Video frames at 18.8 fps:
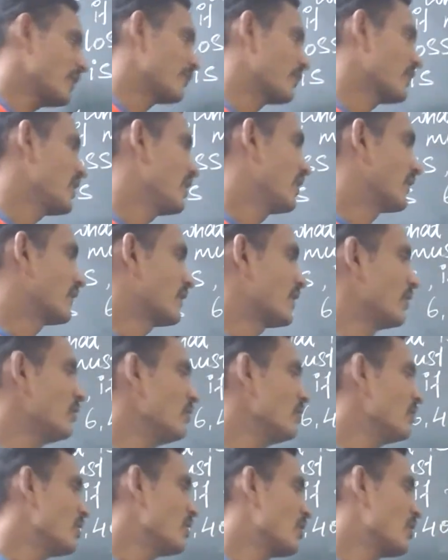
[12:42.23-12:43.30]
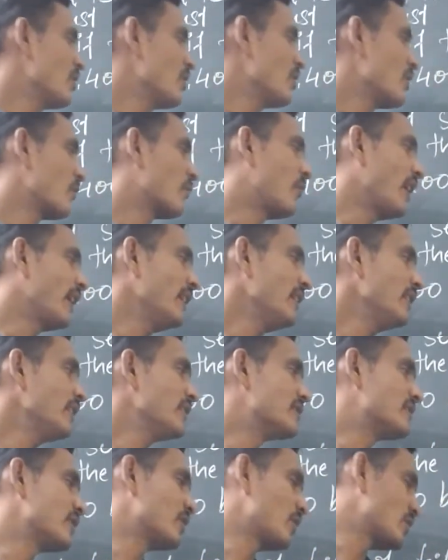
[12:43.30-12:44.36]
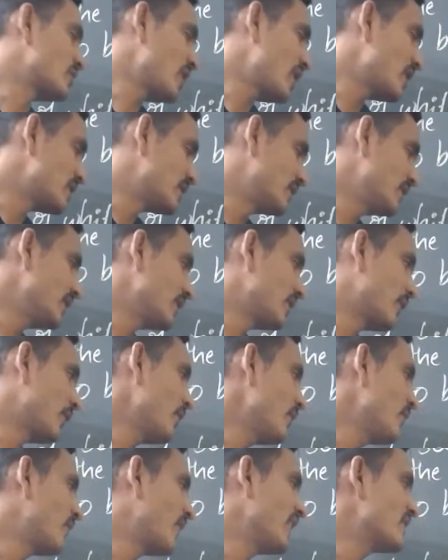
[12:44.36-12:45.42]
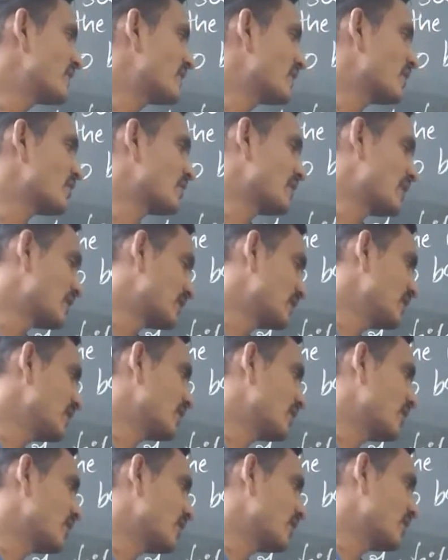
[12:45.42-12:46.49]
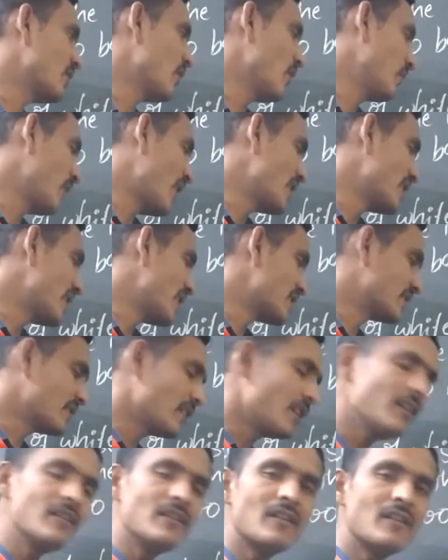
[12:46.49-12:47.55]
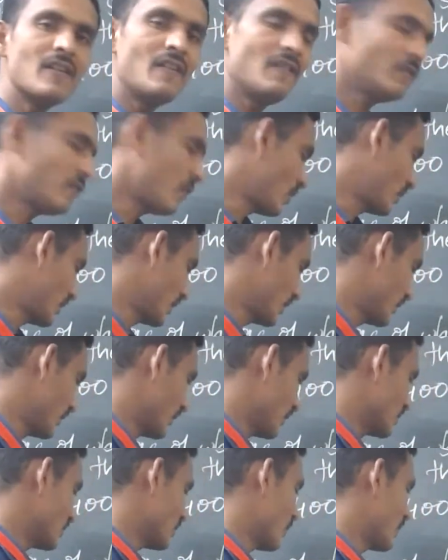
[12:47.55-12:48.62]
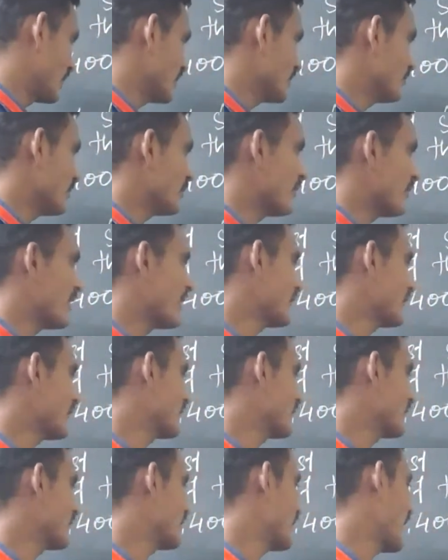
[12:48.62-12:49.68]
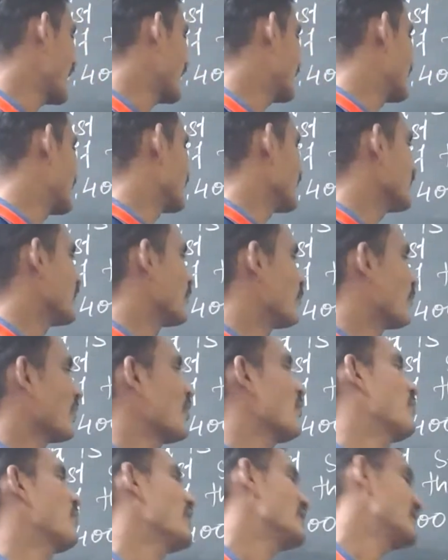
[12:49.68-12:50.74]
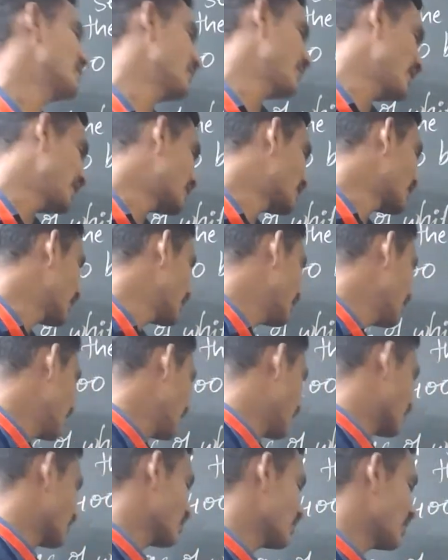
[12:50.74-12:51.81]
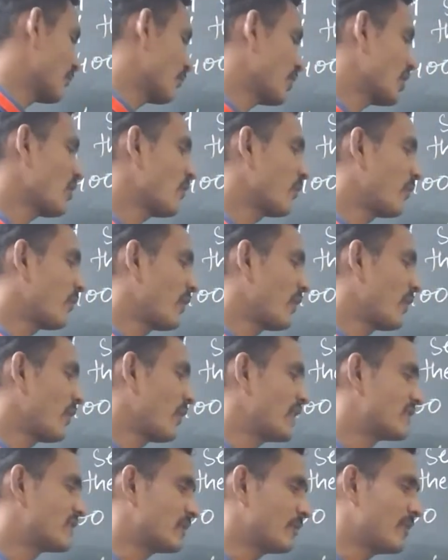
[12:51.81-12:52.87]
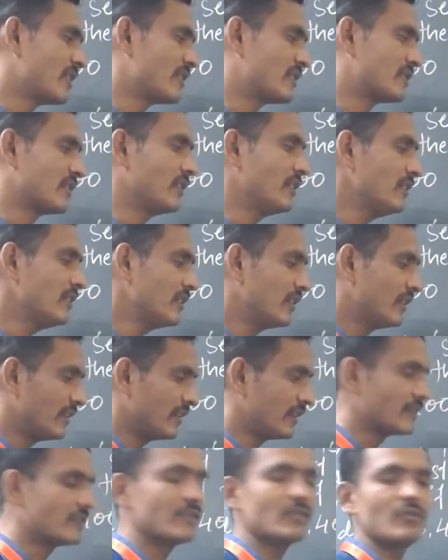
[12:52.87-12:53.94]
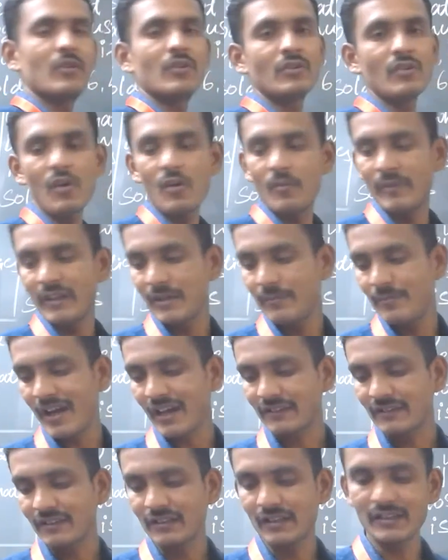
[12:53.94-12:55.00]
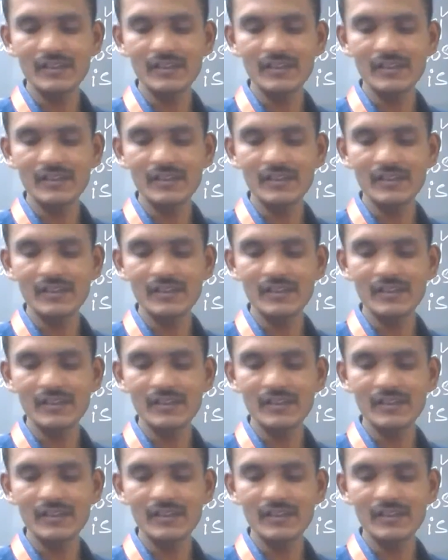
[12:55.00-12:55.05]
Okay. Now 5 zeros are 0, 5 zeros are 0, 5 eights are 40. So what is meant by X? X is the number of white cements. So number of white cements is equal to how many bags?